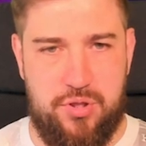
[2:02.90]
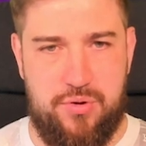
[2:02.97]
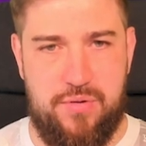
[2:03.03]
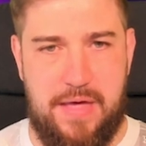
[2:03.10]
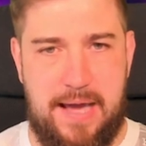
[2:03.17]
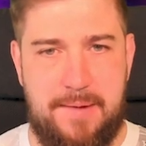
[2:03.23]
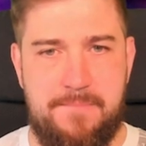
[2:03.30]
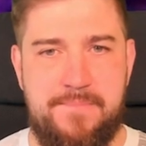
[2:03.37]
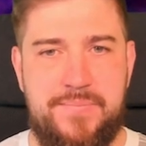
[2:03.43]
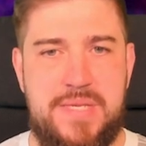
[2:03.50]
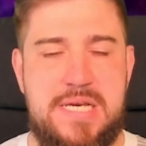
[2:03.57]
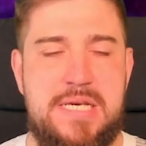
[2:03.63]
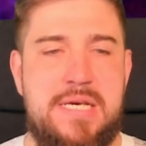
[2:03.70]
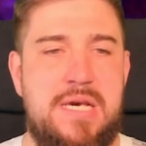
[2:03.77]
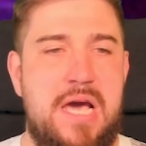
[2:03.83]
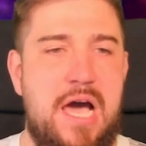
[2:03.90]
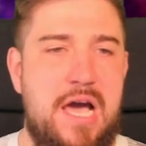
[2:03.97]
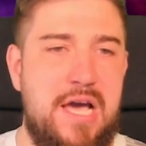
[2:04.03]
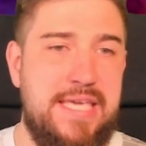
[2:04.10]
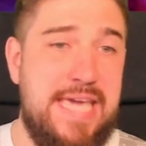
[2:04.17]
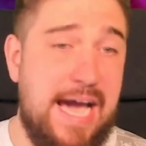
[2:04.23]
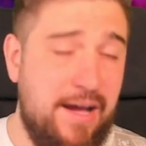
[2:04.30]
do that.
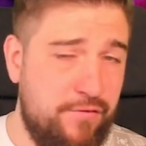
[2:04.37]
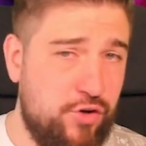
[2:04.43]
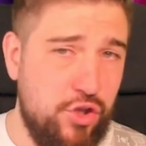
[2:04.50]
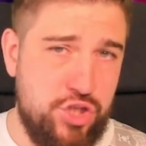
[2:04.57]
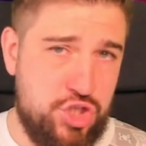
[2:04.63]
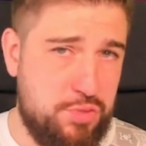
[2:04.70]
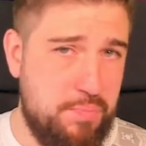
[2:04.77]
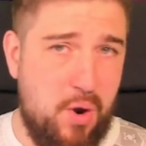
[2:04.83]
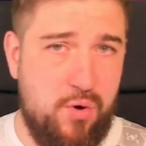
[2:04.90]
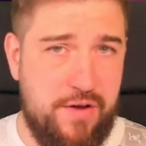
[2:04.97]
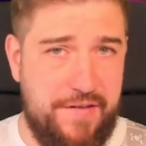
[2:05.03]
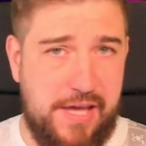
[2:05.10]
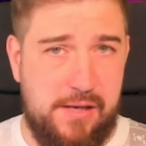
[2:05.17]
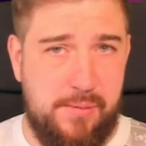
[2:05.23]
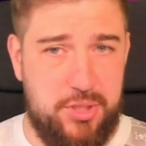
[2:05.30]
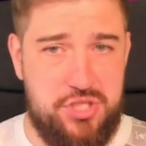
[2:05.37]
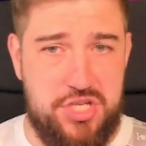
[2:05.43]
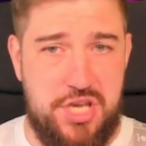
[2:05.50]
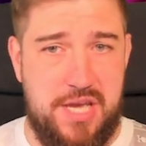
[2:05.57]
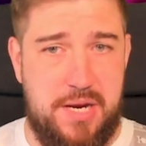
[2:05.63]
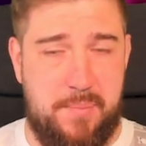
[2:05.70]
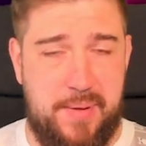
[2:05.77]
You have got the smoke available
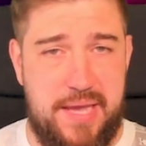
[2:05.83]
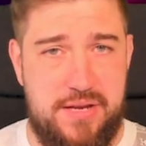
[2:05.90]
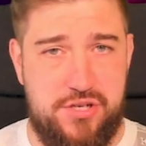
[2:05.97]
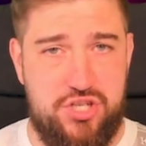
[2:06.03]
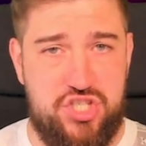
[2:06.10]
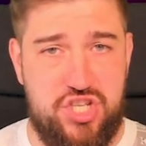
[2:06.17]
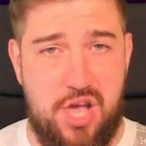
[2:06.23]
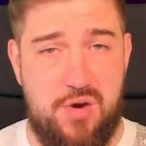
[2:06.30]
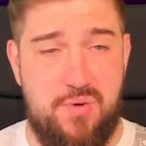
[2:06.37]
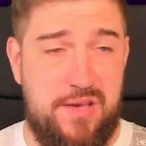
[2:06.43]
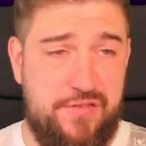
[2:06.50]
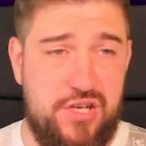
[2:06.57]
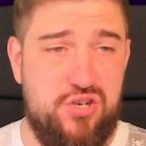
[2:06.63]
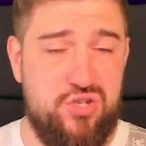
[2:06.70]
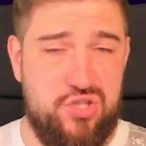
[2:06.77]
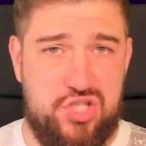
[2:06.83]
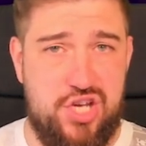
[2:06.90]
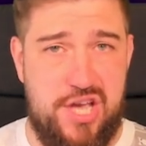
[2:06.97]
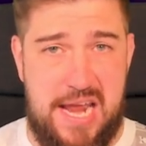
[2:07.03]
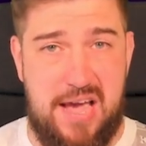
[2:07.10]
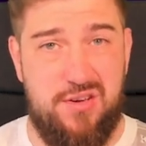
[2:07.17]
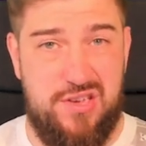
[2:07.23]
to you in a pinch, so if it does
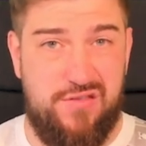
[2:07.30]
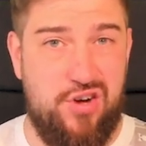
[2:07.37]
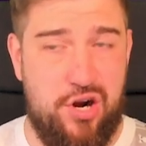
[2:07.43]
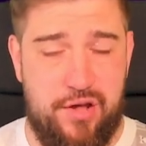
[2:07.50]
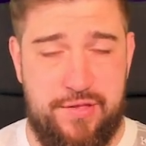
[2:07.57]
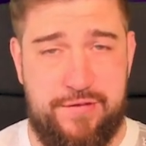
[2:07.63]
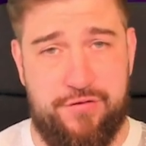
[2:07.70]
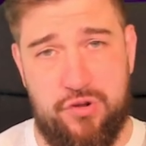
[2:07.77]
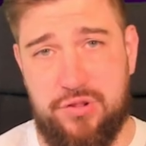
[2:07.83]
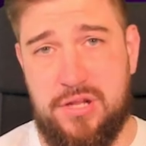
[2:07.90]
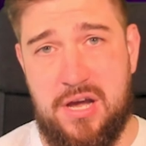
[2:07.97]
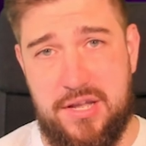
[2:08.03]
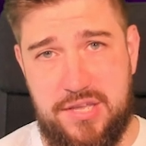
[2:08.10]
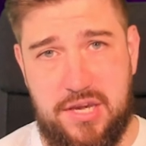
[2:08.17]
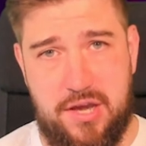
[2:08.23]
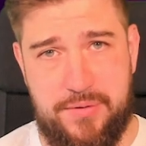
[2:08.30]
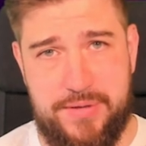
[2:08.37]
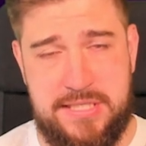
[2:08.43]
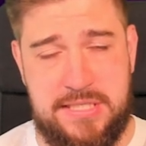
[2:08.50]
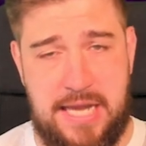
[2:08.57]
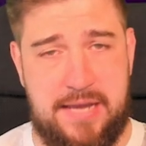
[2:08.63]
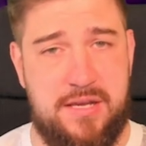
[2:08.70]
turn out you've got it on the front line, you go
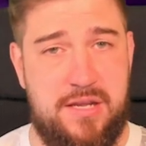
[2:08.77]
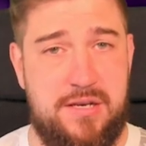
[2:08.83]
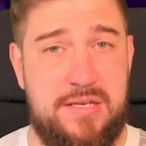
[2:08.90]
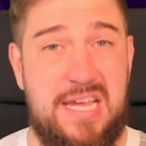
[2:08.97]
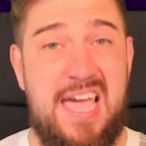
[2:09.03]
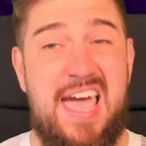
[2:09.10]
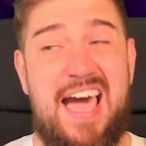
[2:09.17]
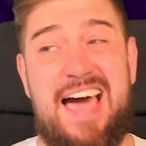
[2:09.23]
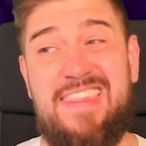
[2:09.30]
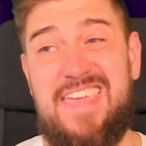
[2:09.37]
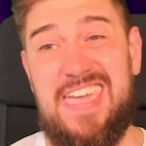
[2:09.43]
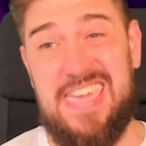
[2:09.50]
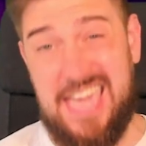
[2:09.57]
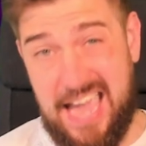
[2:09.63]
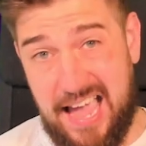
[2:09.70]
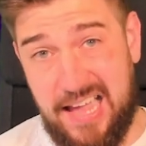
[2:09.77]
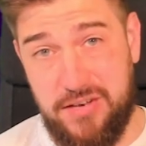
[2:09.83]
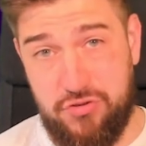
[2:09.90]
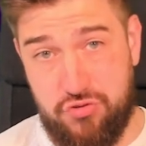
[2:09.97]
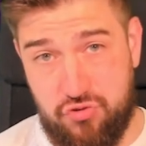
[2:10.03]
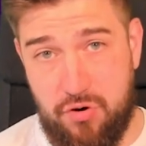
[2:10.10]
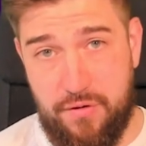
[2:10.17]
in second, and they
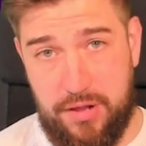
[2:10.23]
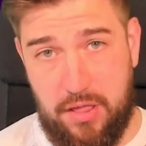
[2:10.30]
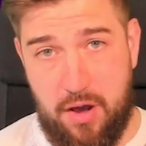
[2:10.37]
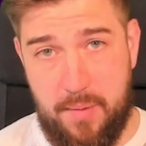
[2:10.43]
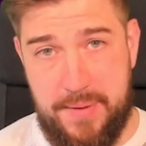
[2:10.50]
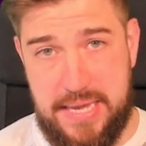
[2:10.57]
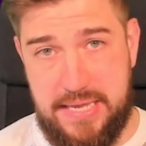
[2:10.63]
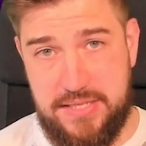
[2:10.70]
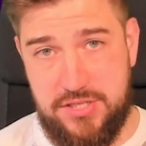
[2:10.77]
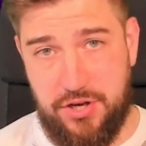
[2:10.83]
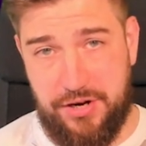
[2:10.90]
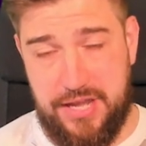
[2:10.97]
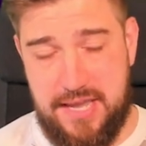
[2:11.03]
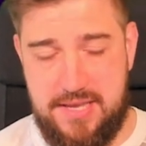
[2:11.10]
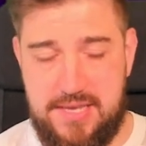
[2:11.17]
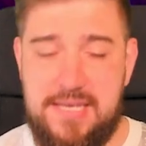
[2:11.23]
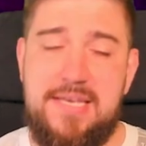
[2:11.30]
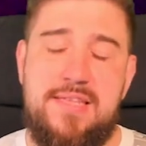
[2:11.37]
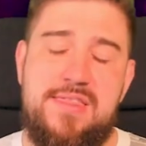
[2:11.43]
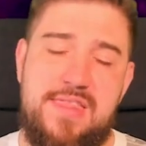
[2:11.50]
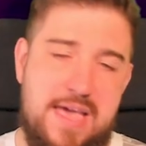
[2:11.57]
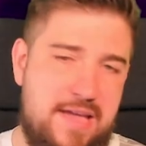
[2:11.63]
can draw a lot of beads on it,
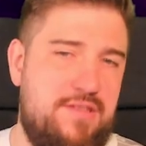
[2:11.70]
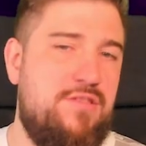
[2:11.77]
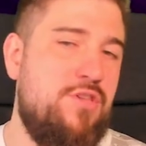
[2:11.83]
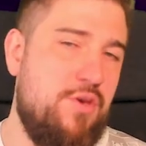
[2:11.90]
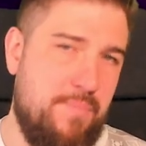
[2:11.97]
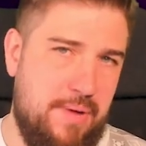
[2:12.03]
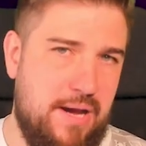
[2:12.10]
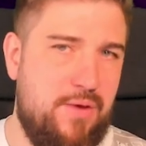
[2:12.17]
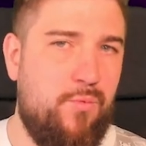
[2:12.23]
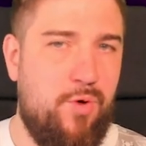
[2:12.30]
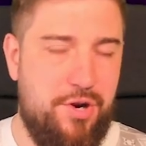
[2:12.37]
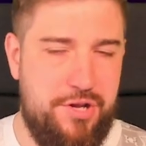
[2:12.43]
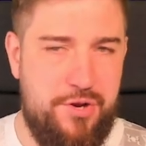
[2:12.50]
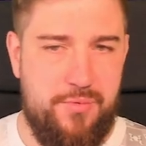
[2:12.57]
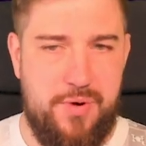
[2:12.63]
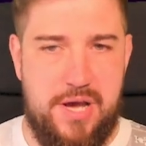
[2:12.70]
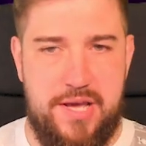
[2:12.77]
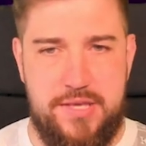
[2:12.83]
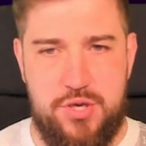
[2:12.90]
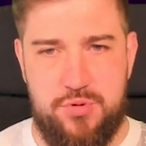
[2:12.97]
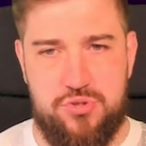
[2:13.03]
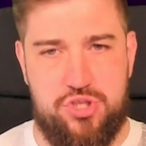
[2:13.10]
then you might want
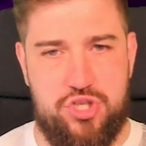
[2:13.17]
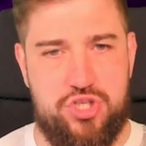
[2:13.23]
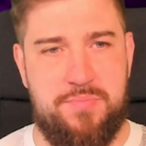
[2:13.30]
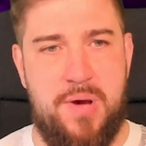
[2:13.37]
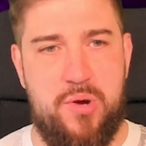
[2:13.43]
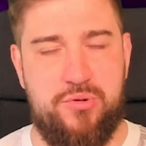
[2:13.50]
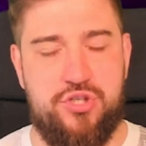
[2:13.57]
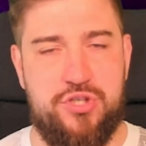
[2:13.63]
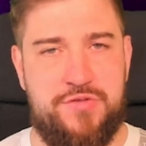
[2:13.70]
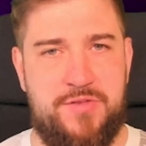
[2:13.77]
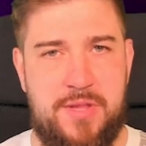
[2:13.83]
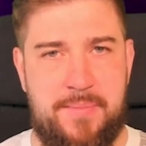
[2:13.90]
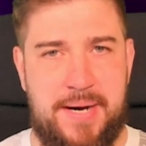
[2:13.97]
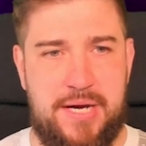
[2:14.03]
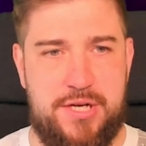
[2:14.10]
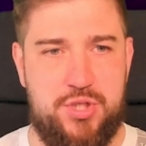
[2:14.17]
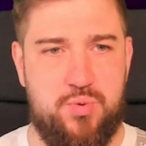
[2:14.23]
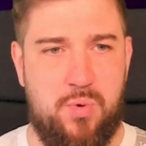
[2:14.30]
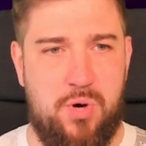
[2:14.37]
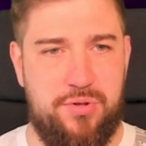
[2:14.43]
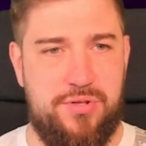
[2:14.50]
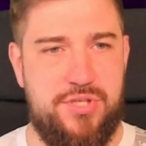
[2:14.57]
to use the smoke just for the
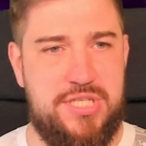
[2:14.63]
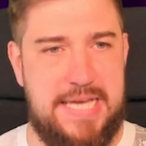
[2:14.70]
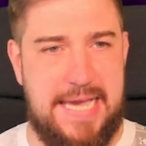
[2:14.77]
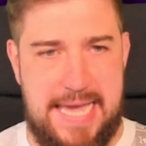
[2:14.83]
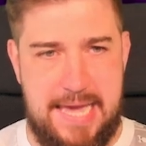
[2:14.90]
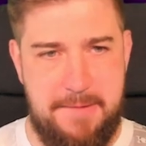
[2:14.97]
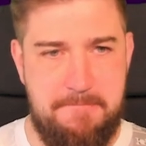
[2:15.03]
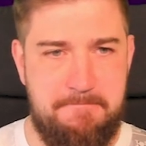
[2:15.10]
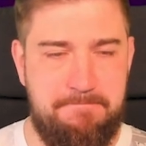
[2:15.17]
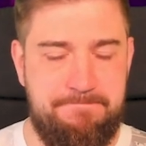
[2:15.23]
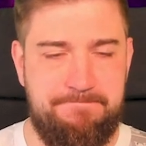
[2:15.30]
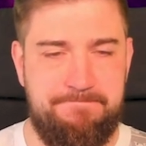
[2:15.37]
-1 to hit.